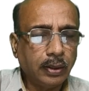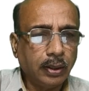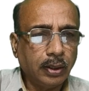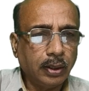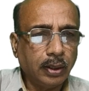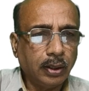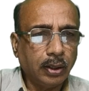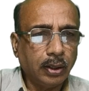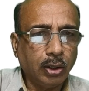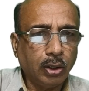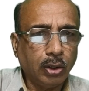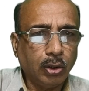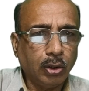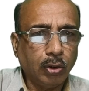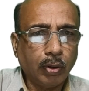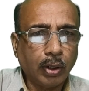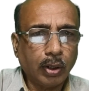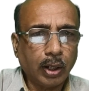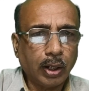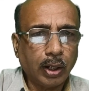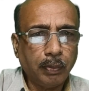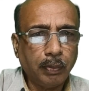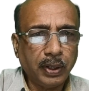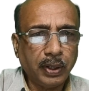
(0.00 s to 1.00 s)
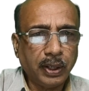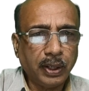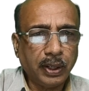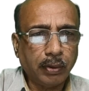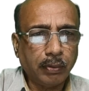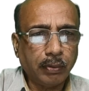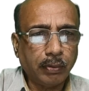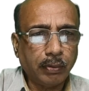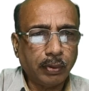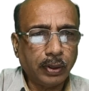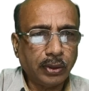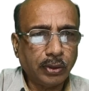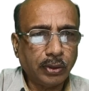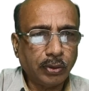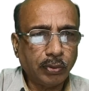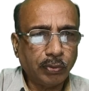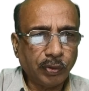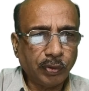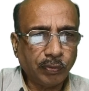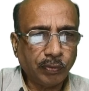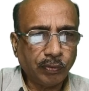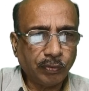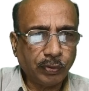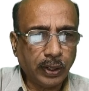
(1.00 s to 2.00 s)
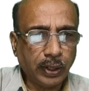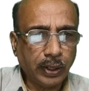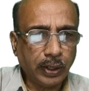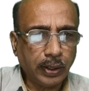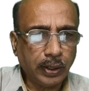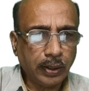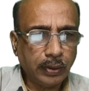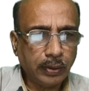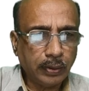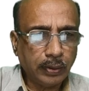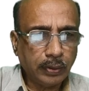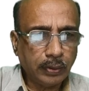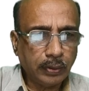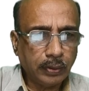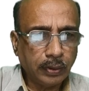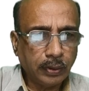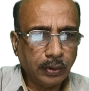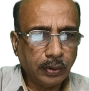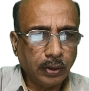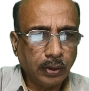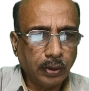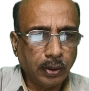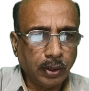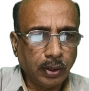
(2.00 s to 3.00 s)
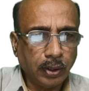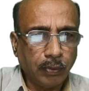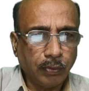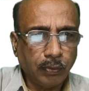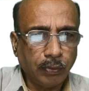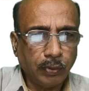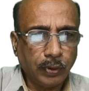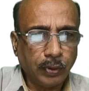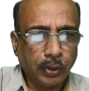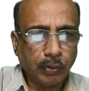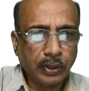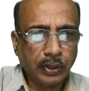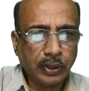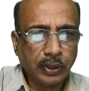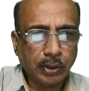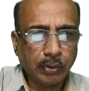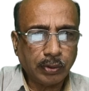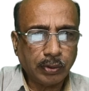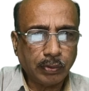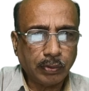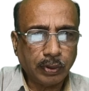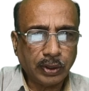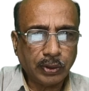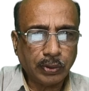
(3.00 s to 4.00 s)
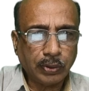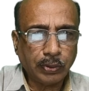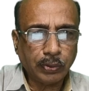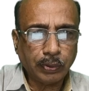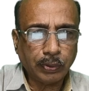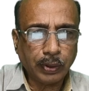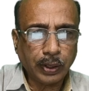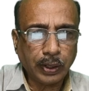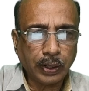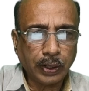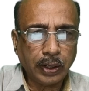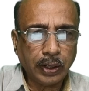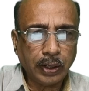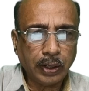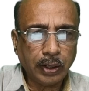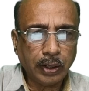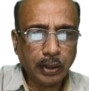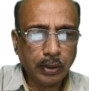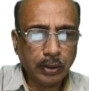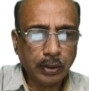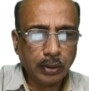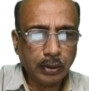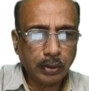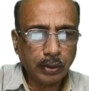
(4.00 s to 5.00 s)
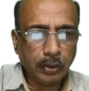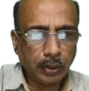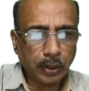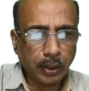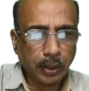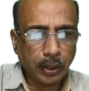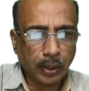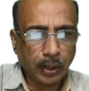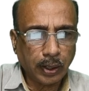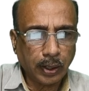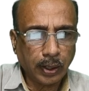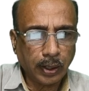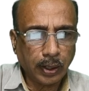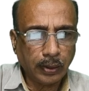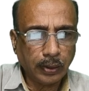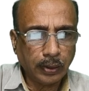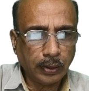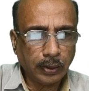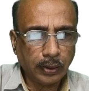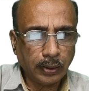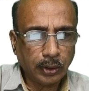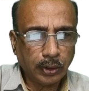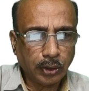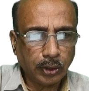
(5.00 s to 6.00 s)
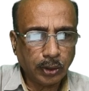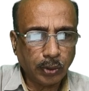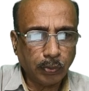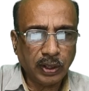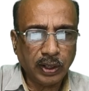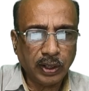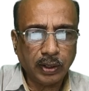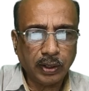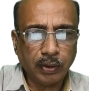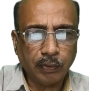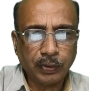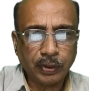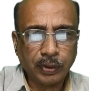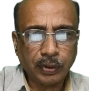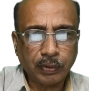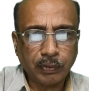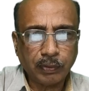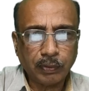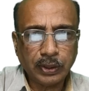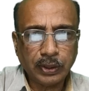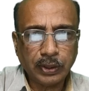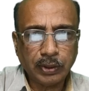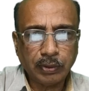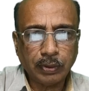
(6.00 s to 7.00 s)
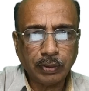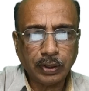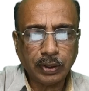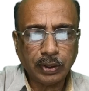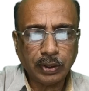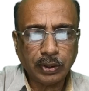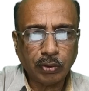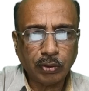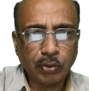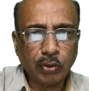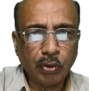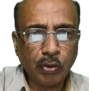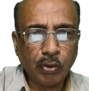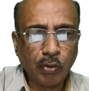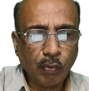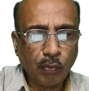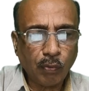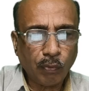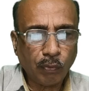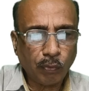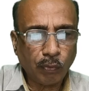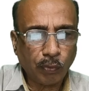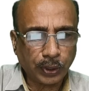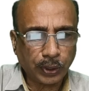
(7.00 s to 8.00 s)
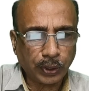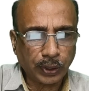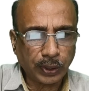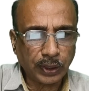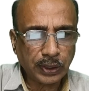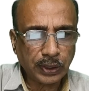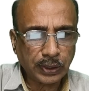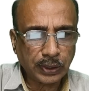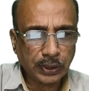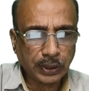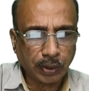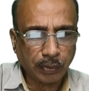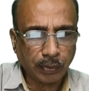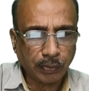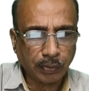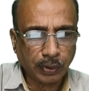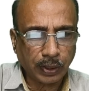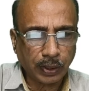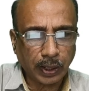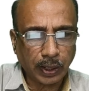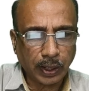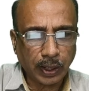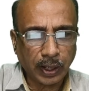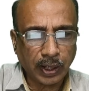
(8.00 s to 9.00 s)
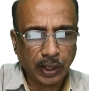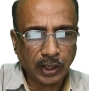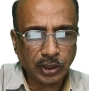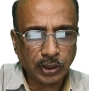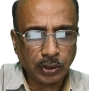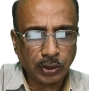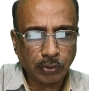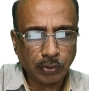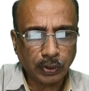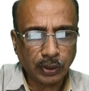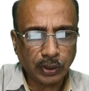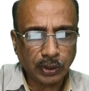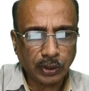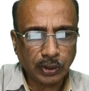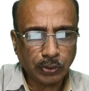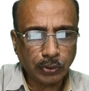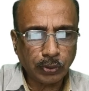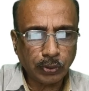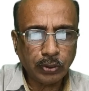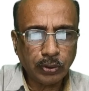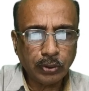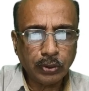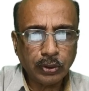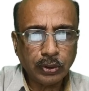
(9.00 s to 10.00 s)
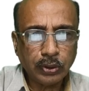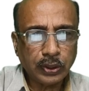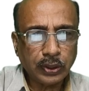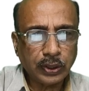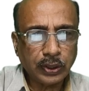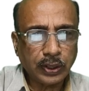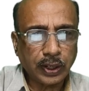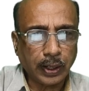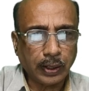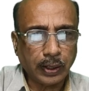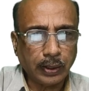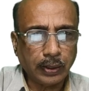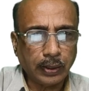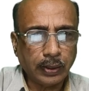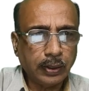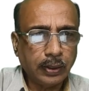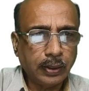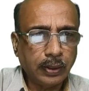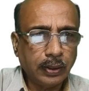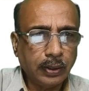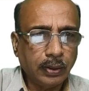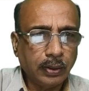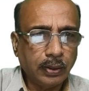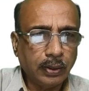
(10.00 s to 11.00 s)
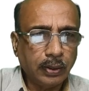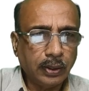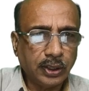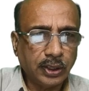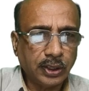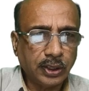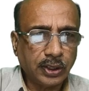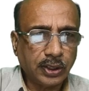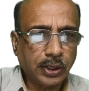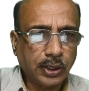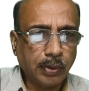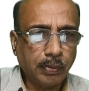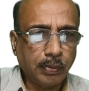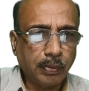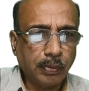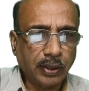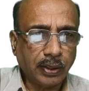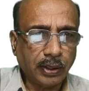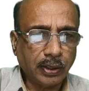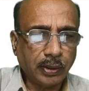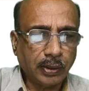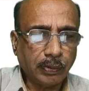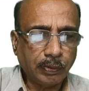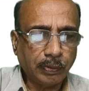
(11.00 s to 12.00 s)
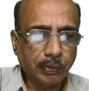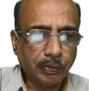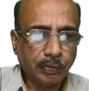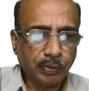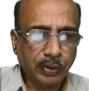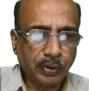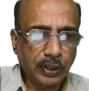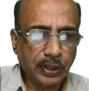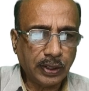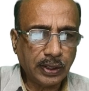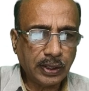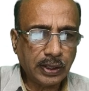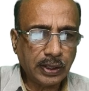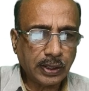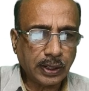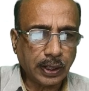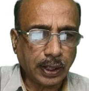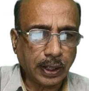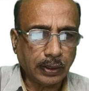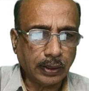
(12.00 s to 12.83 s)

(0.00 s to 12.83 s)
lower limit equals to 50, frequency equals to 20 and cumulative frequency equals to 47. H equals to 10. 60 minus 50 is 10.